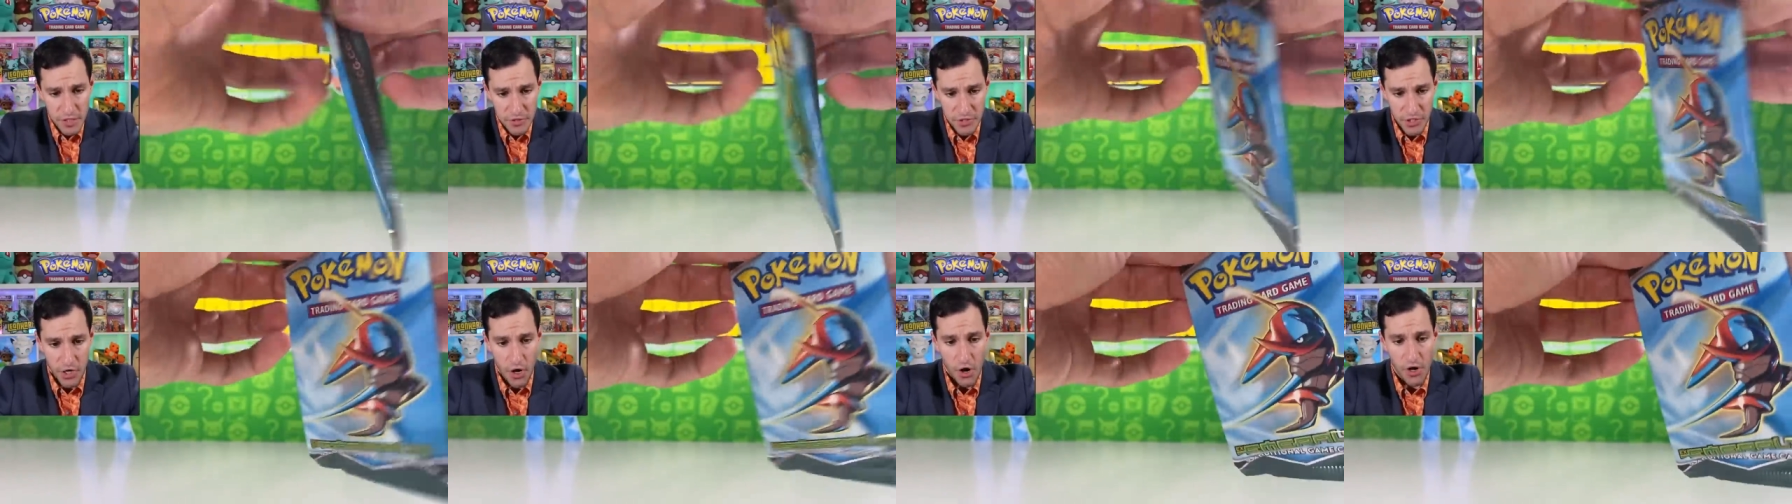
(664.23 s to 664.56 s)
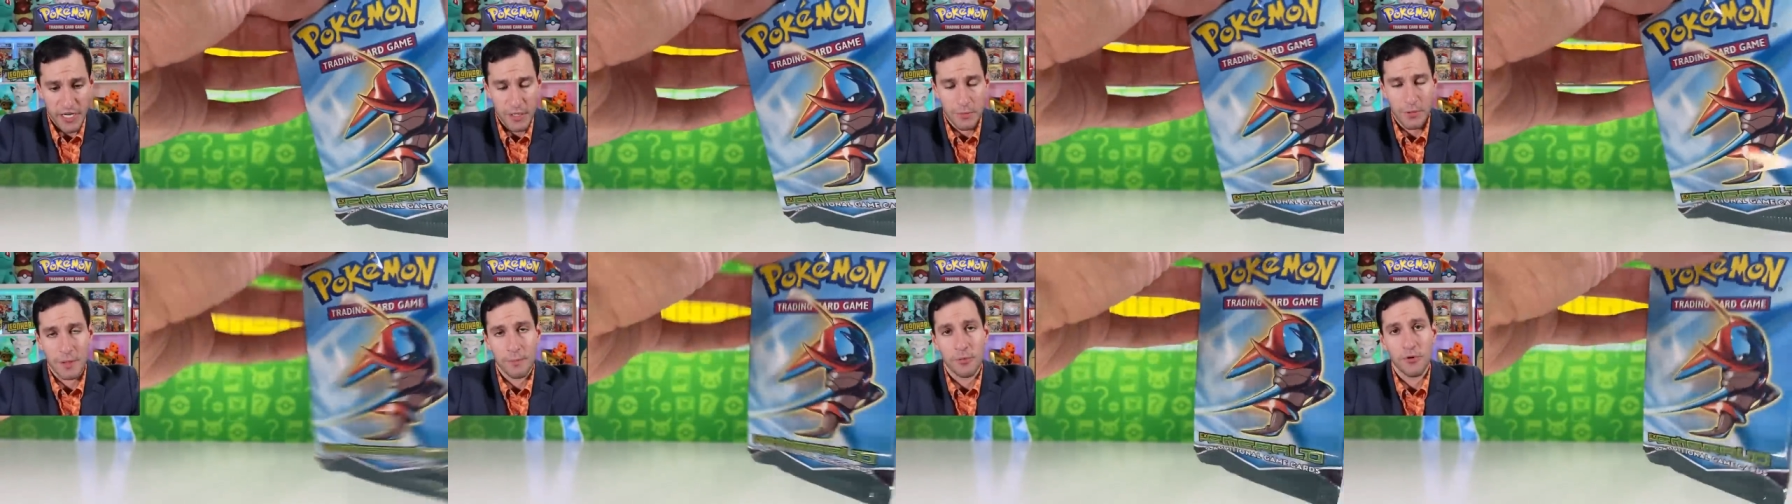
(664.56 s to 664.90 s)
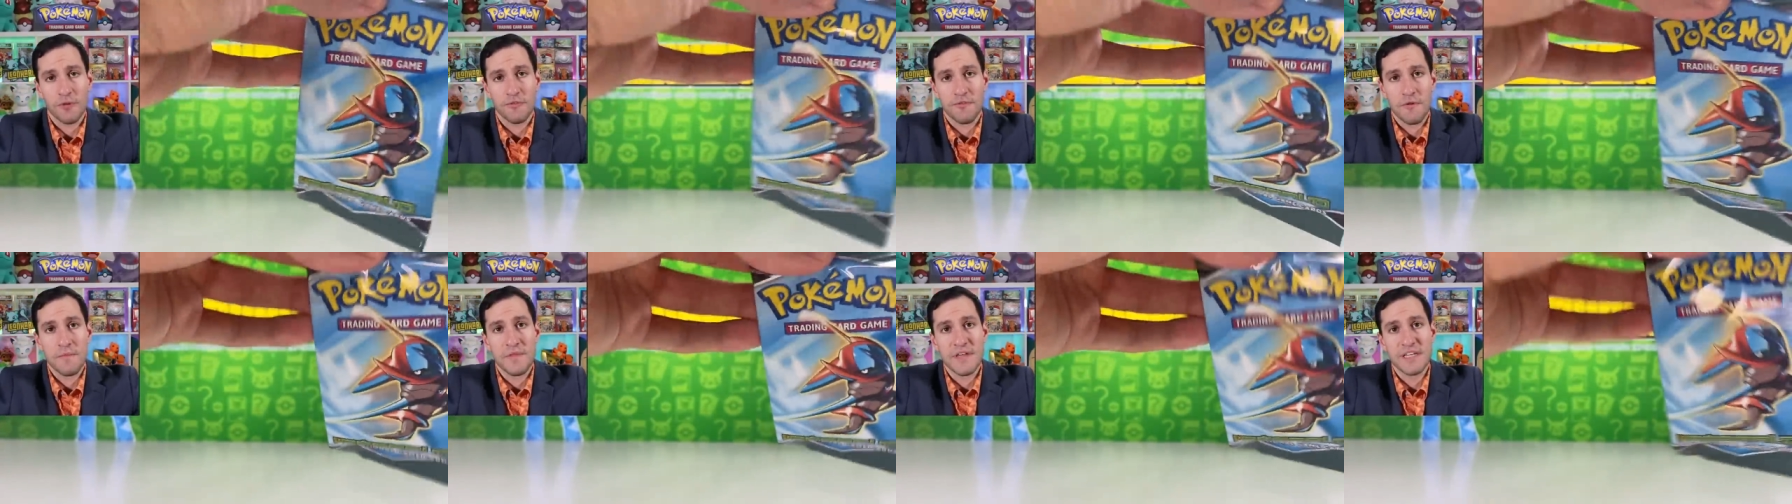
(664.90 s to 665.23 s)
the card you want to
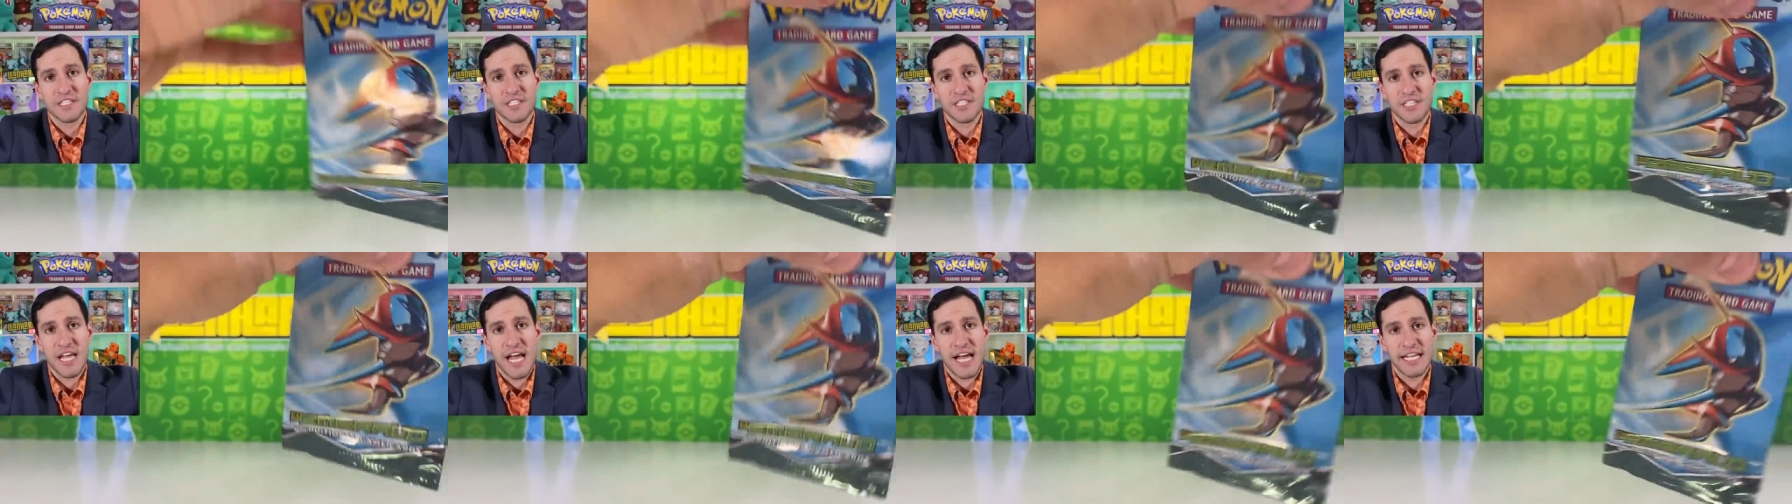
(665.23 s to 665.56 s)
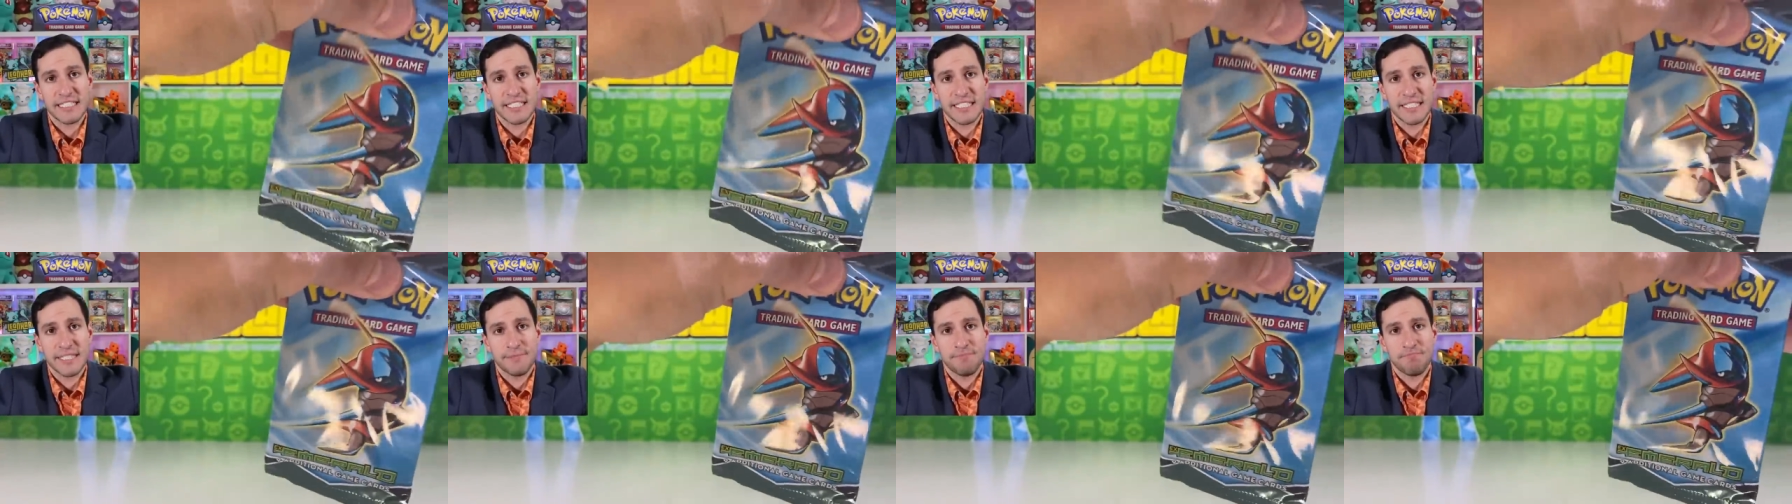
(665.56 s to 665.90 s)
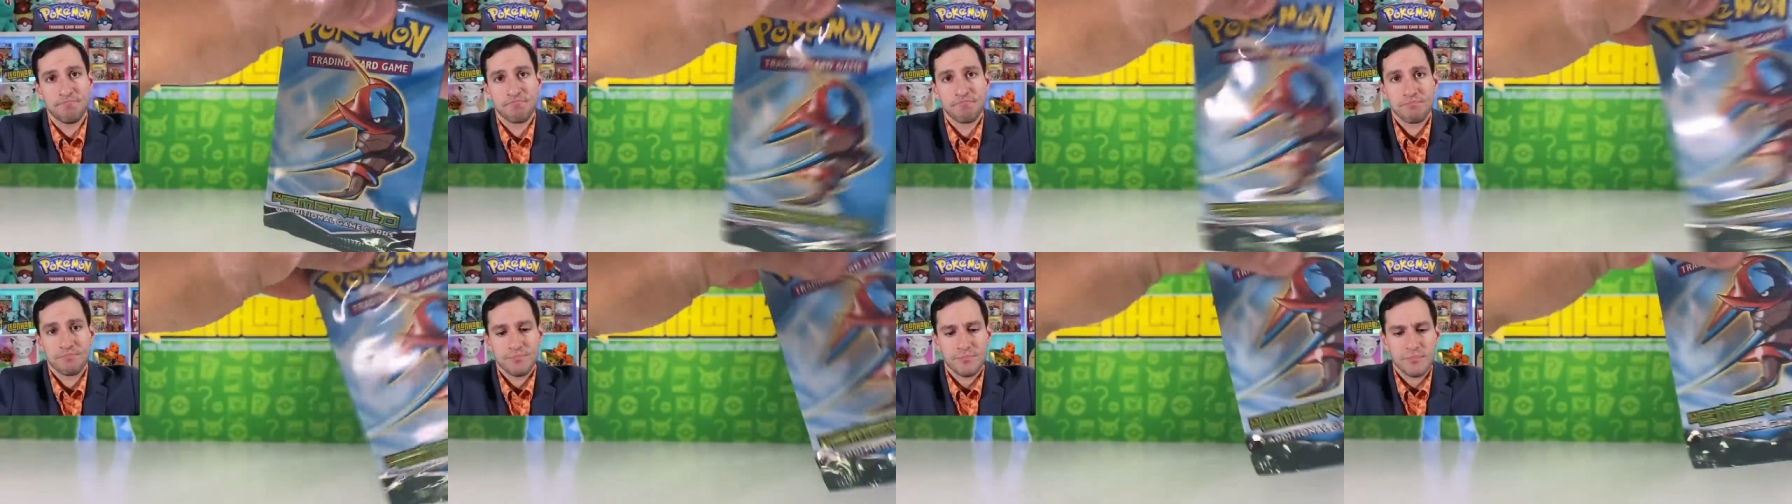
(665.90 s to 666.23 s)
pull from this set
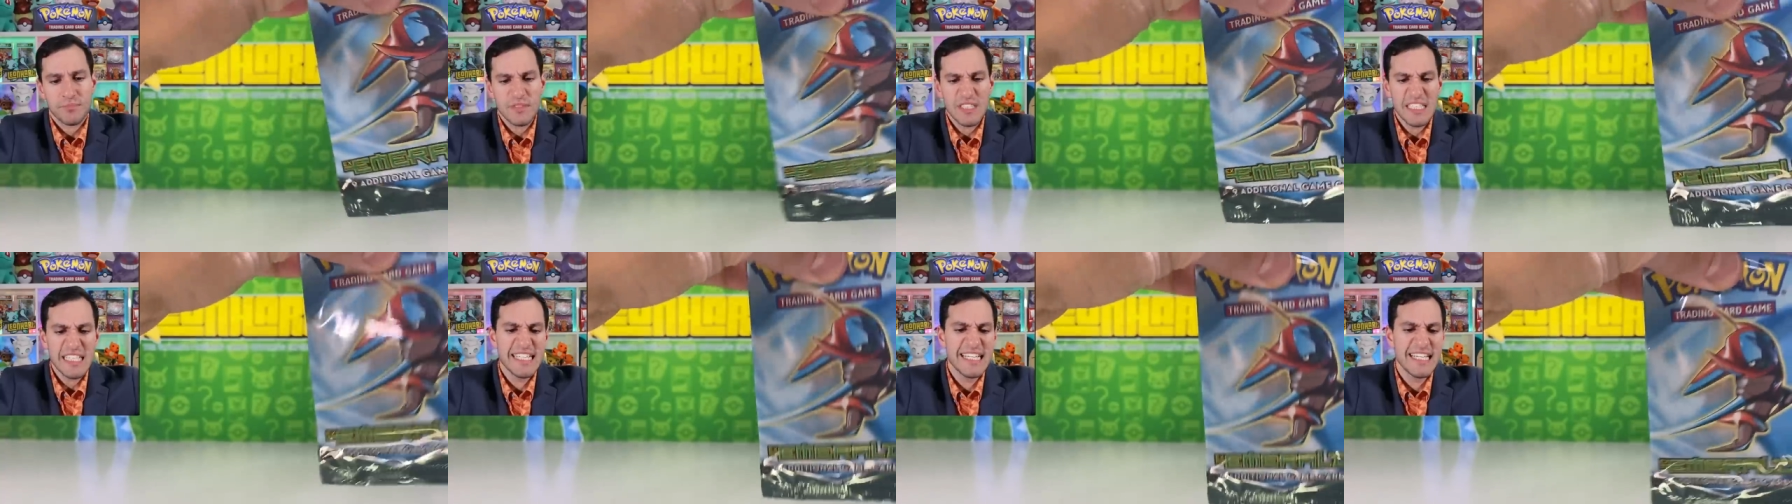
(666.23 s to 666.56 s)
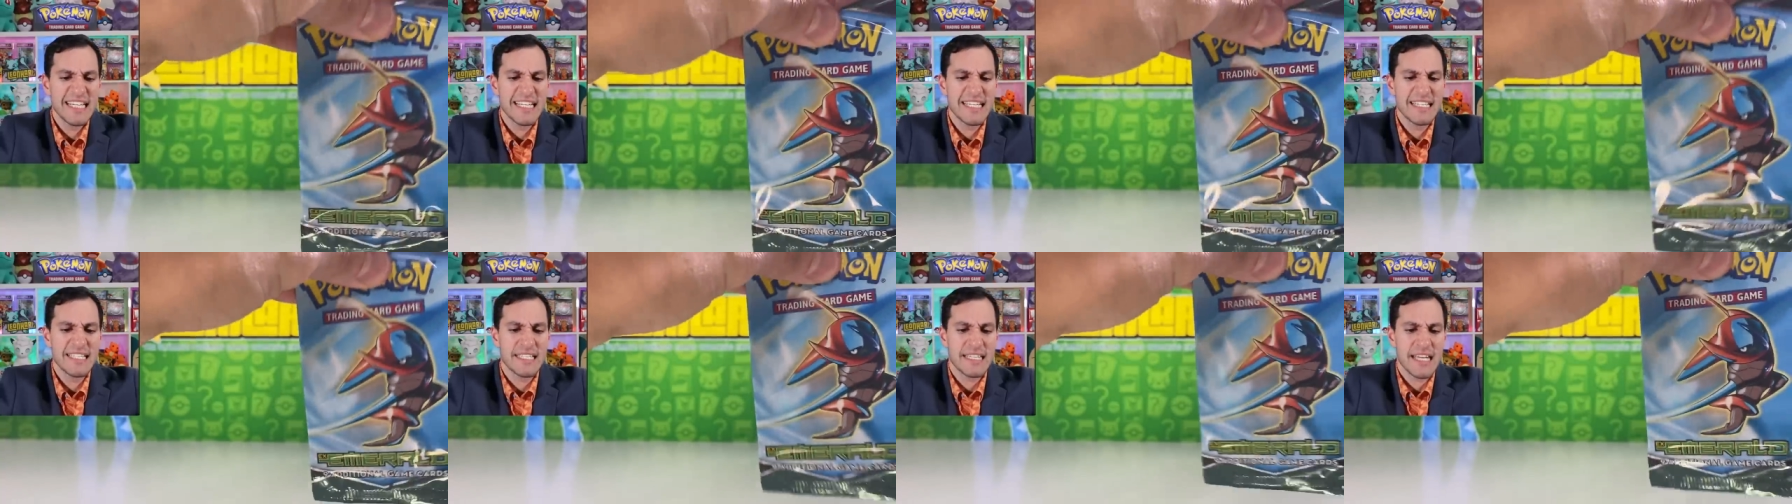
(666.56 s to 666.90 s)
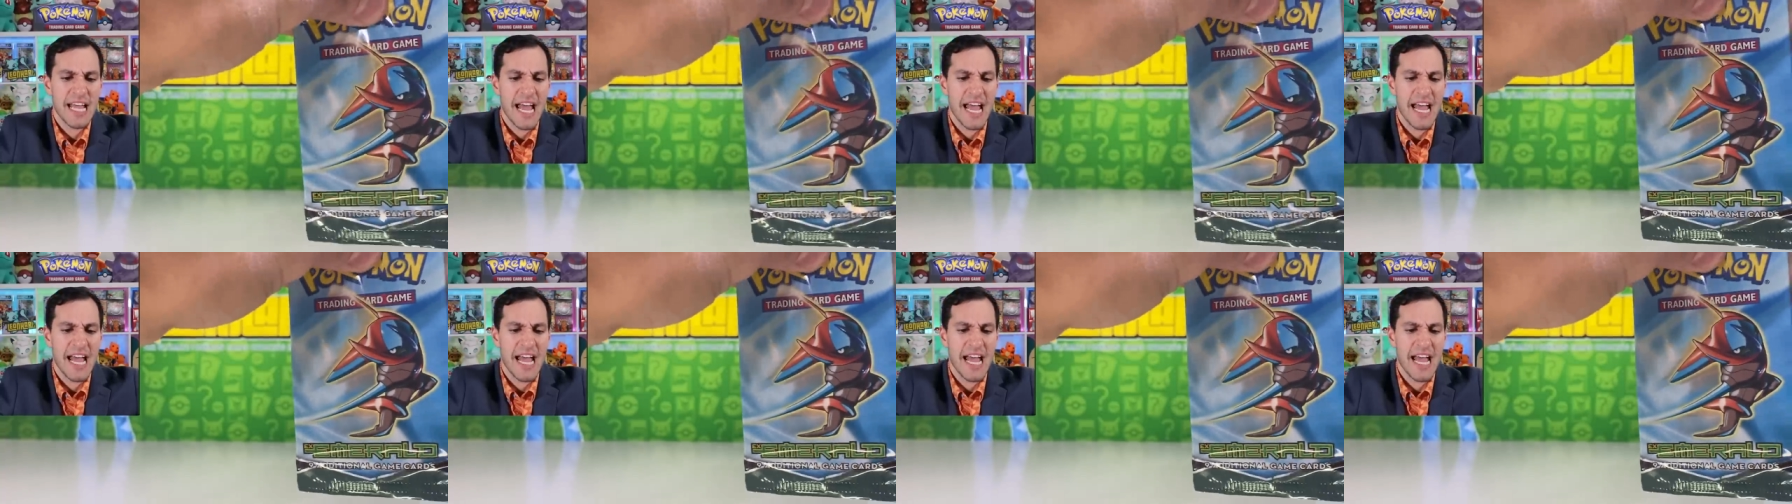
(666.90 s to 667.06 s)
is